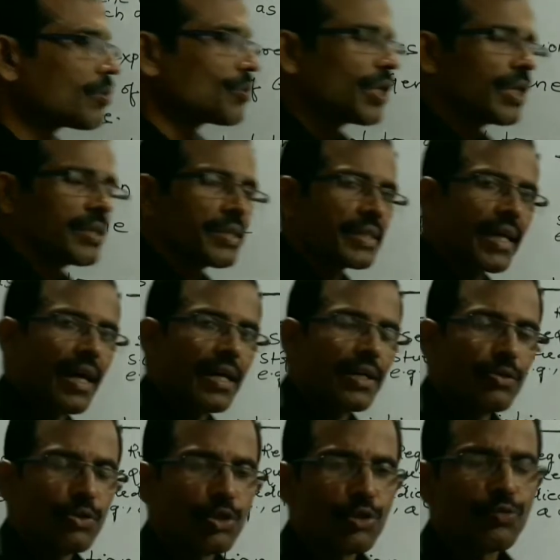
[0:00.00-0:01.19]
genes are
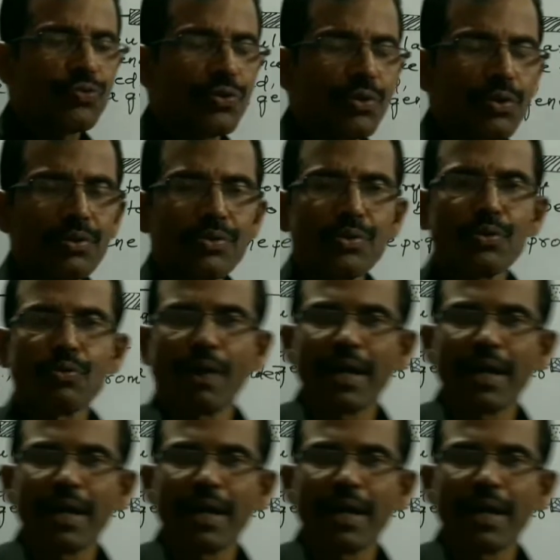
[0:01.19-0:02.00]
useful to